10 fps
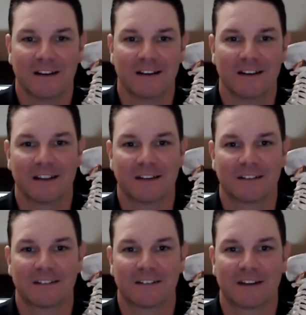
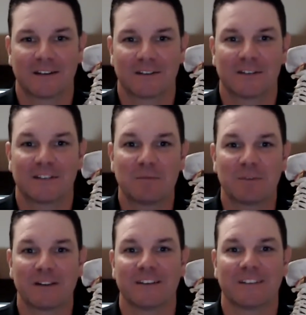that's
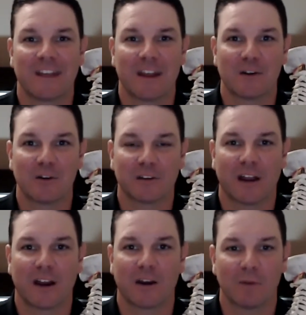typically standard attire, but